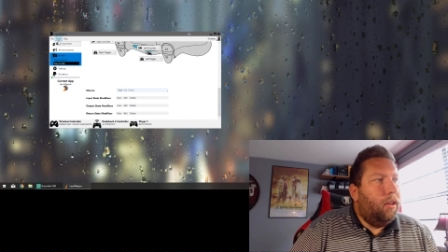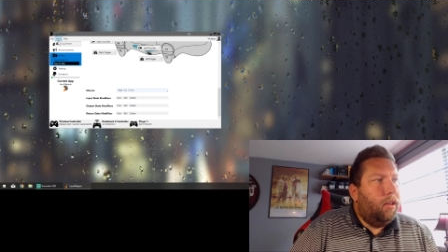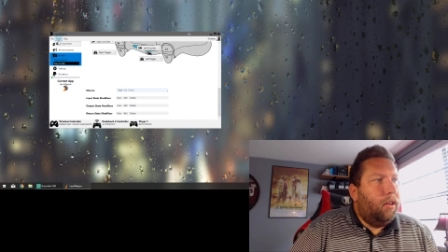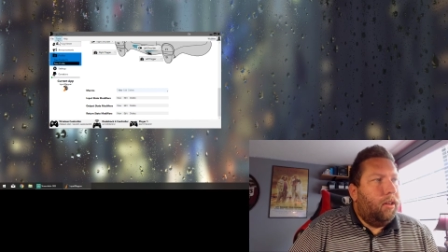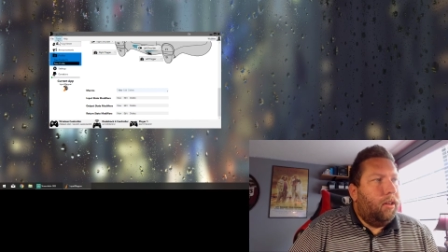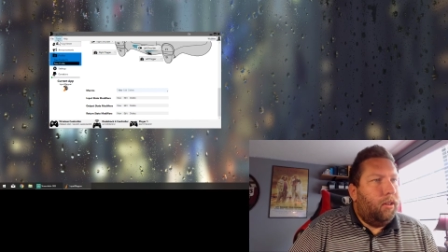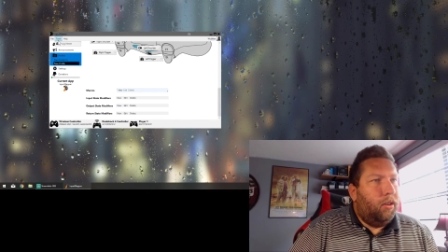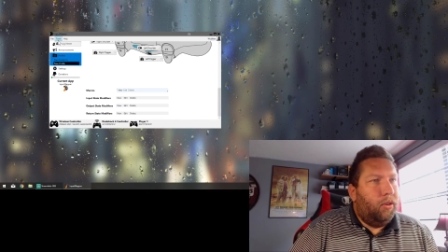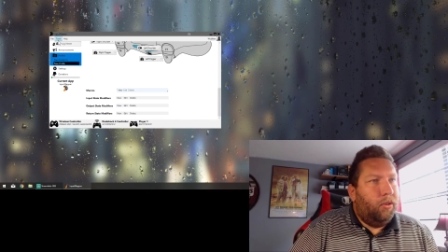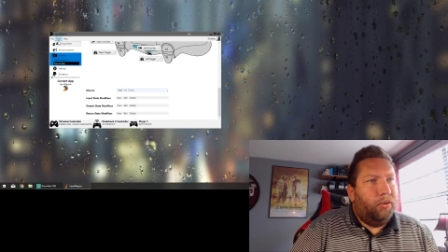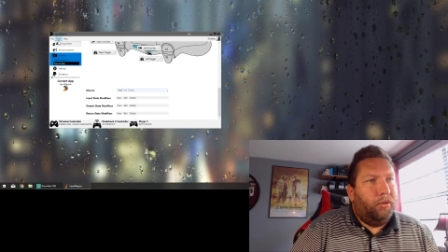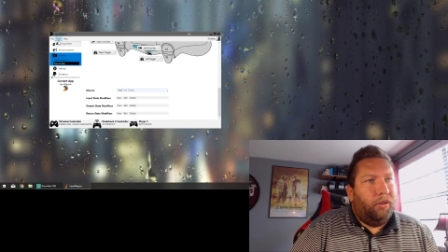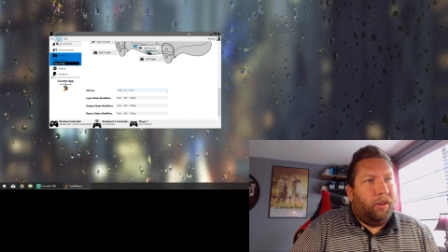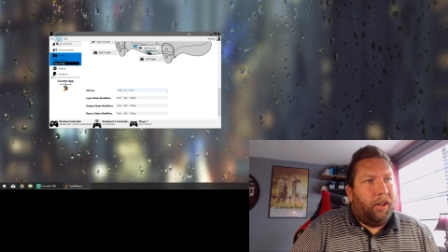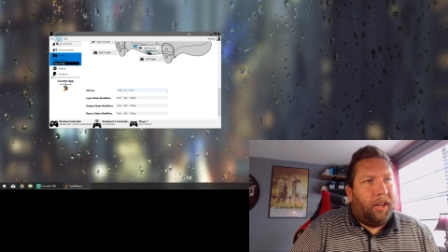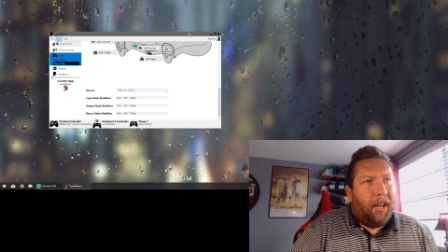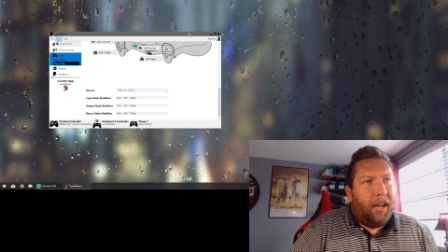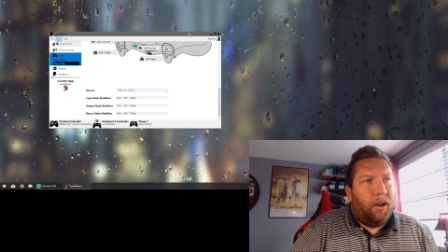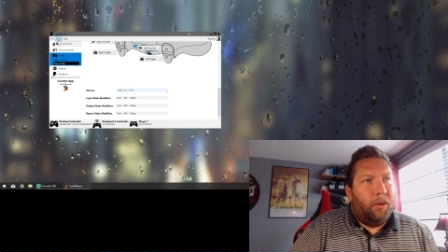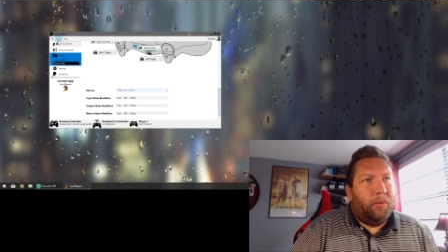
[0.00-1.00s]
user
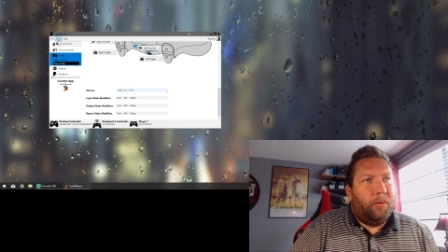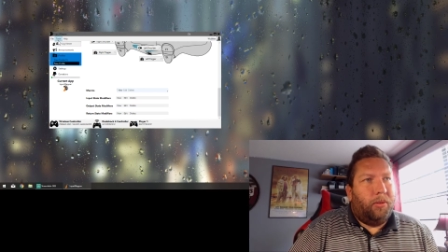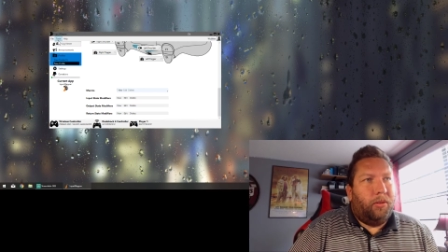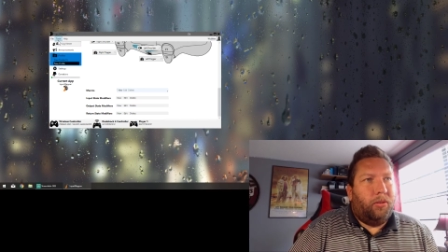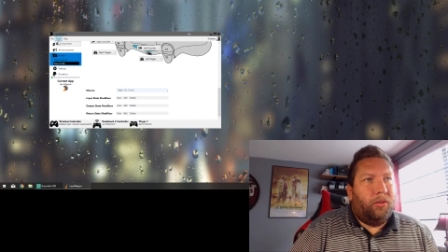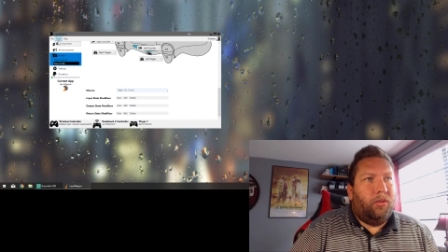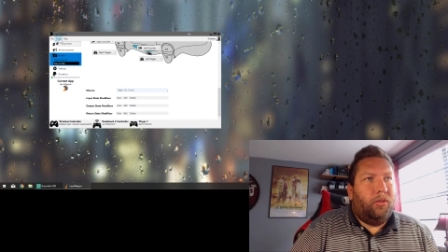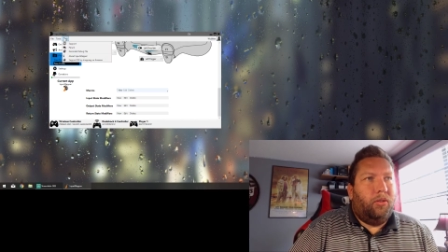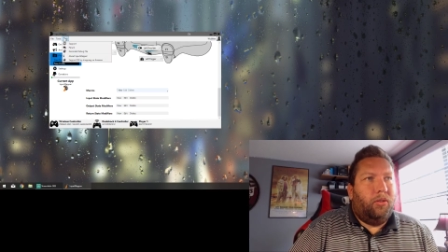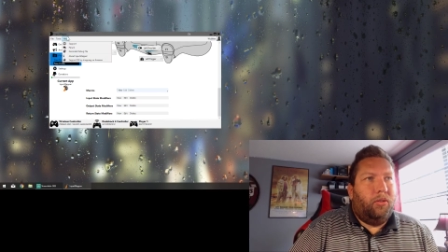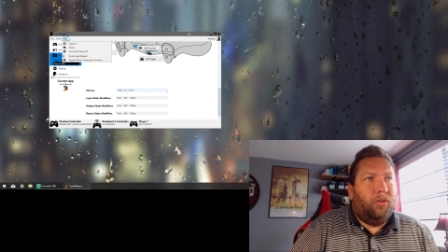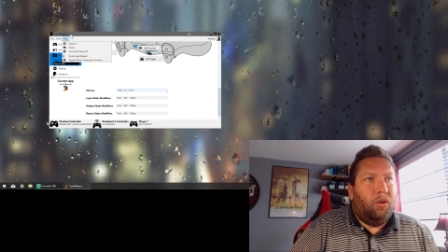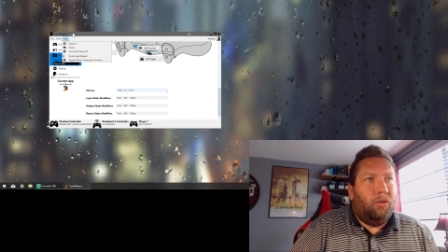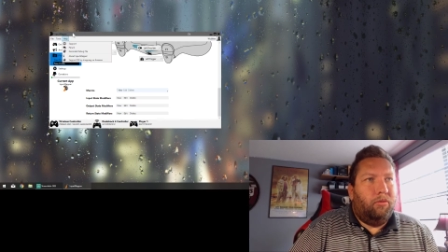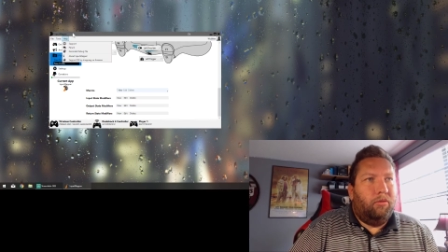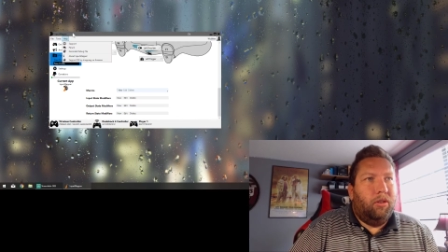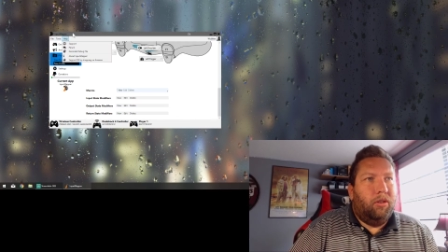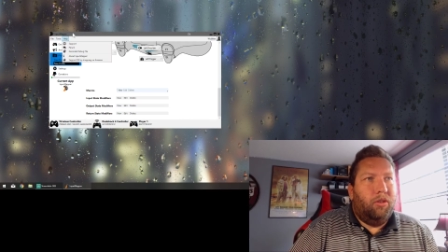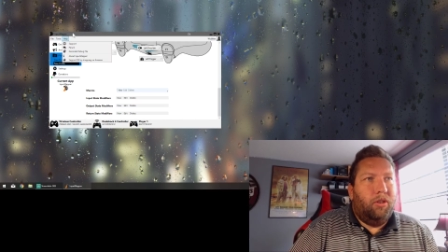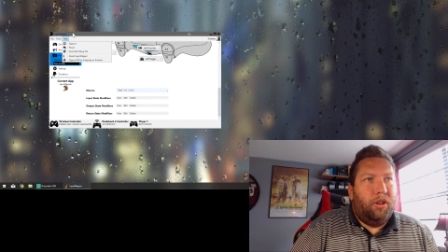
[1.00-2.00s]
accounts
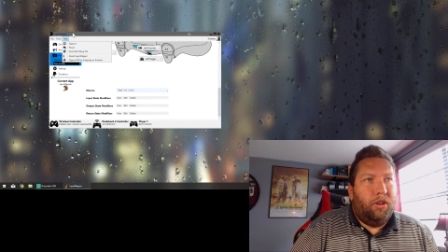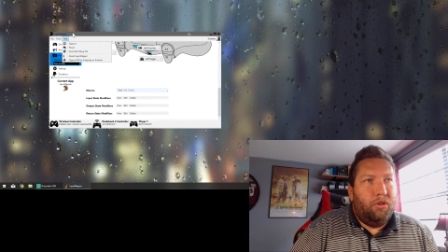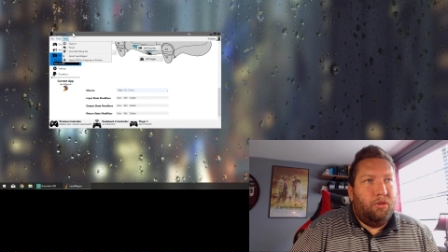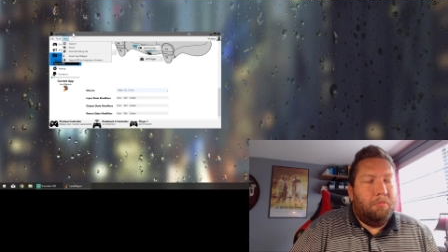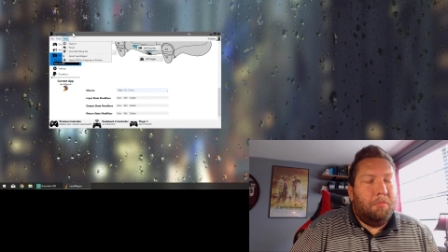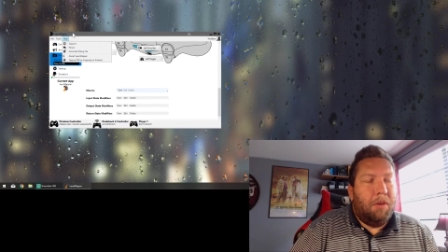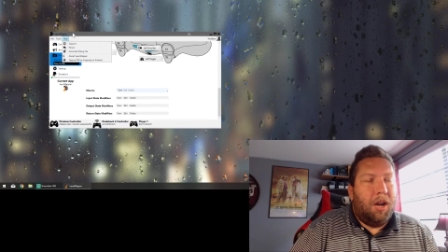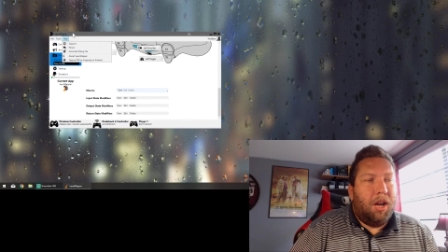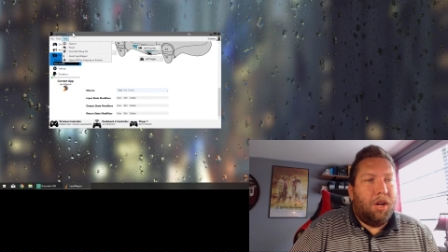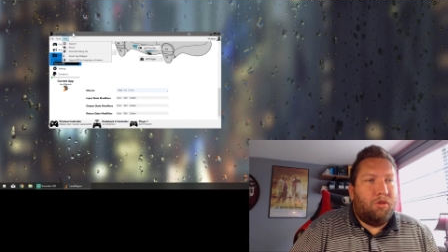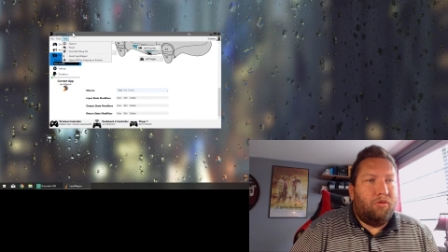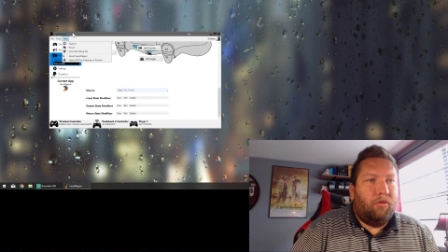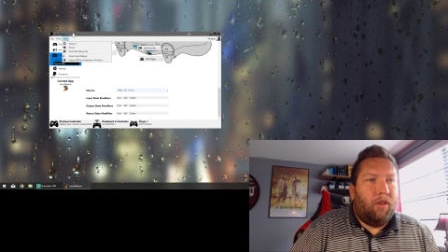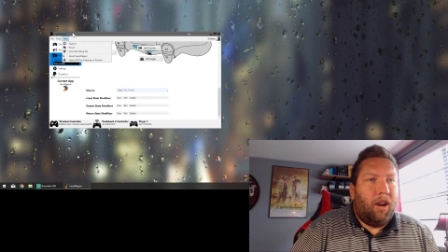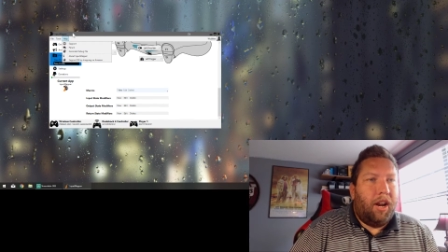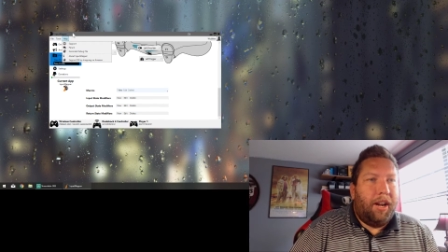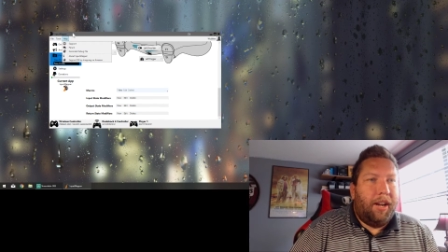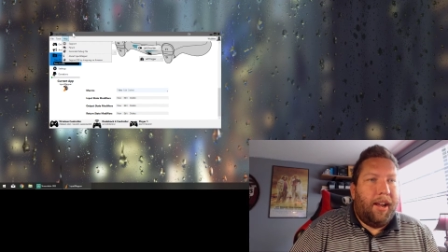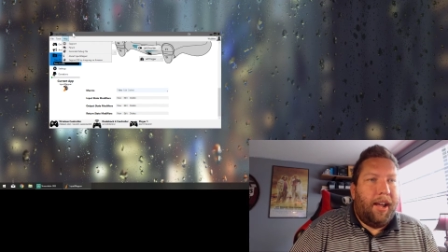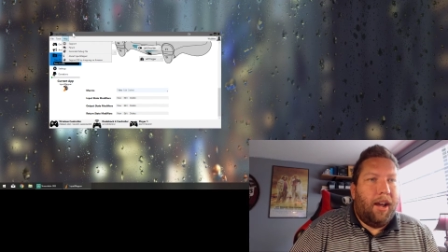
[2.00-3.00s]
don't really do much
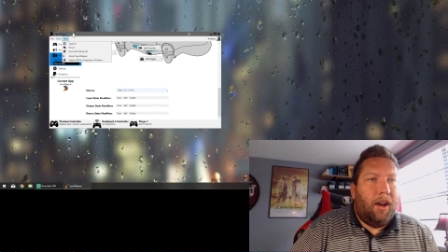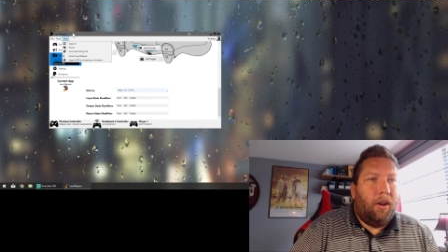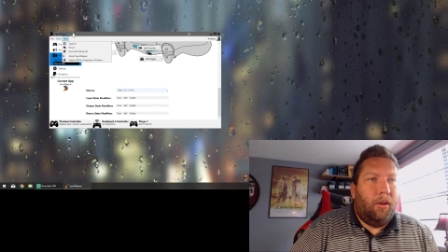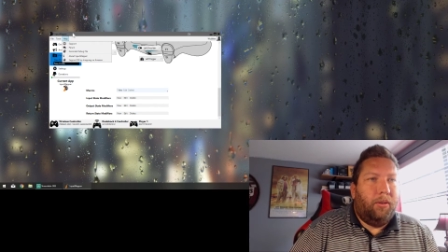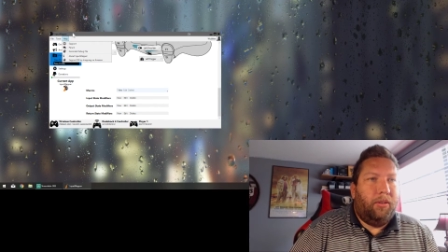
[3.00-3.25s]
right now